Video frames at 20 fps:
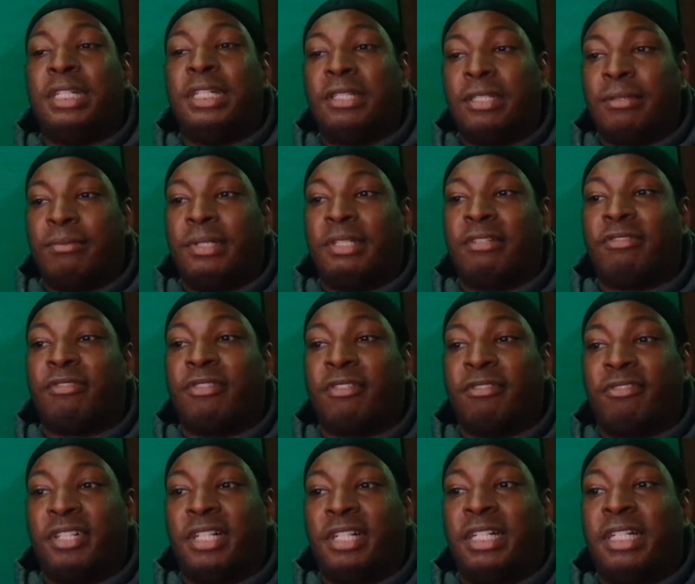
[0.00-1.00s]
end up with for
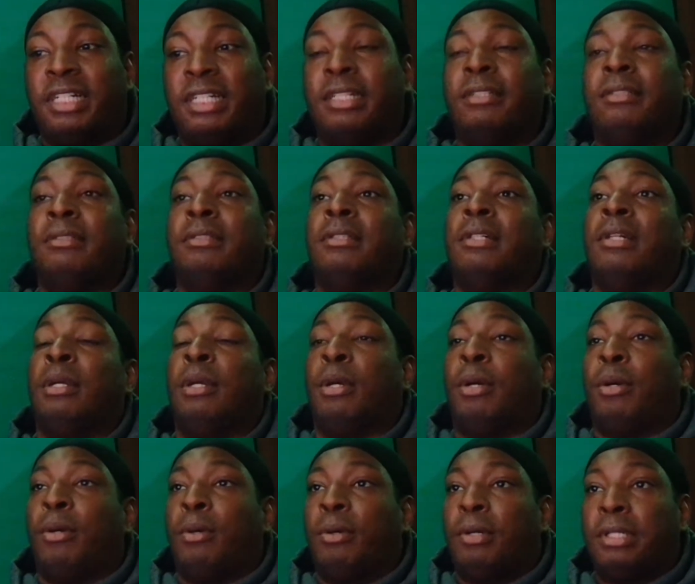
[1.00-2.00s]
fun
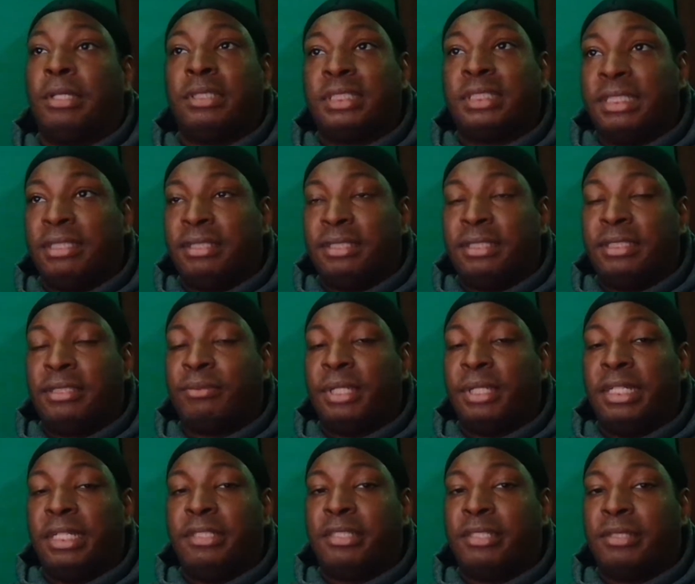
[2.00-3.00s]
or a serious
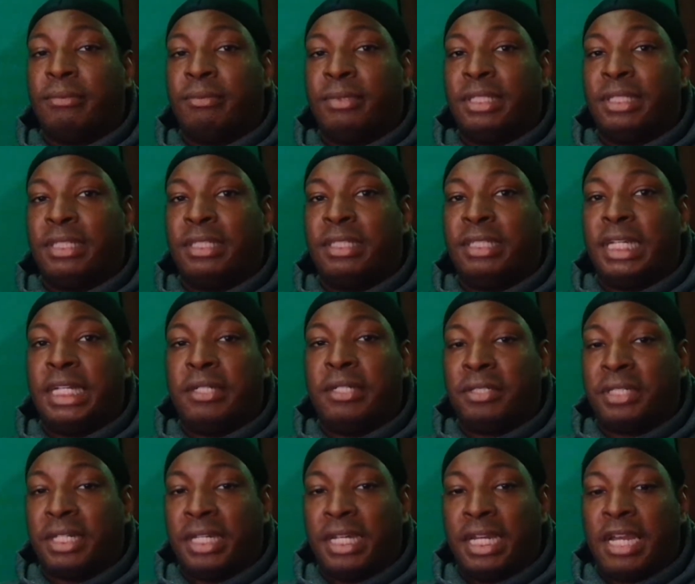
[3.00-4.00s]
relationship with, they're
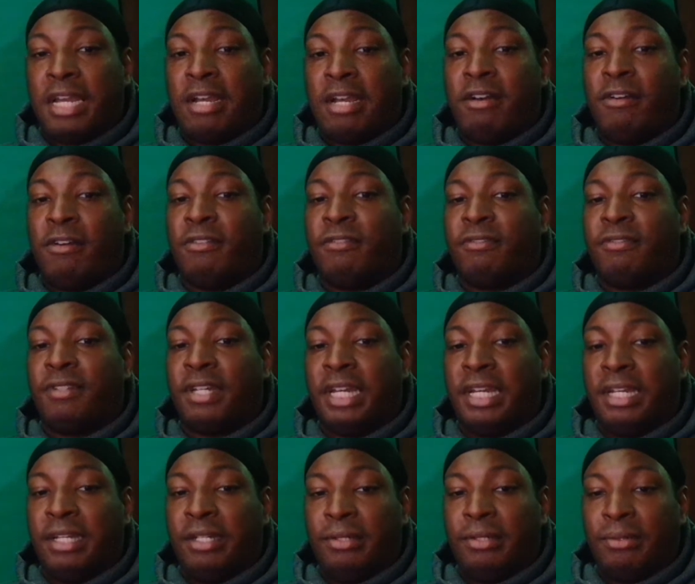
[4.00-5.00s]
gonna have
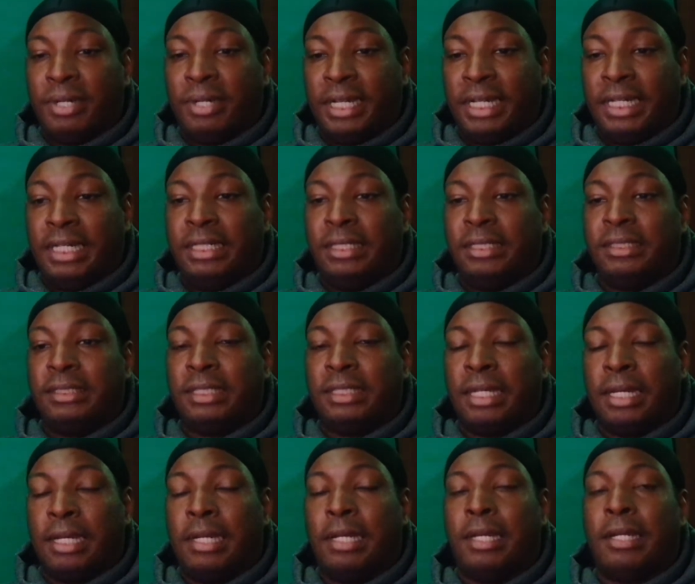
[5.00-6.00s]
a great
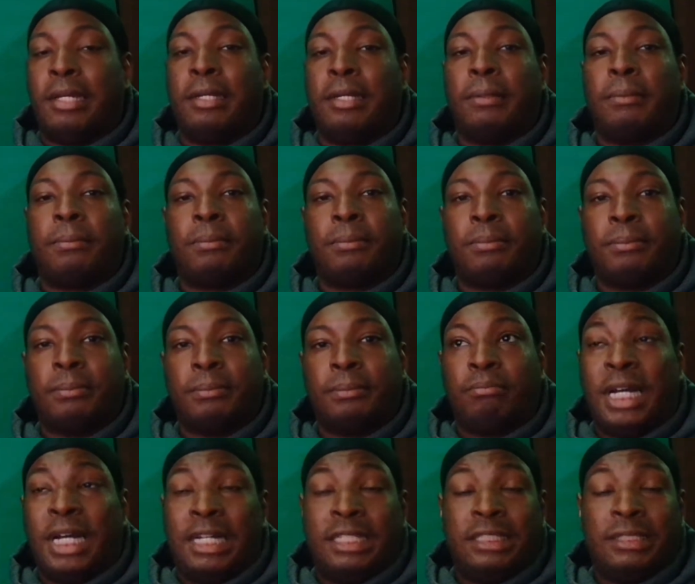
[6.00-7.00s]
time.
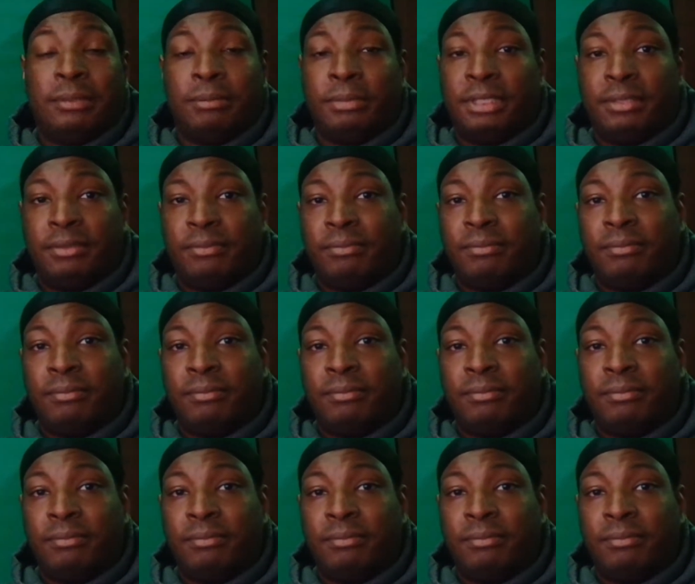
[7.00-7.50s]
Possibly.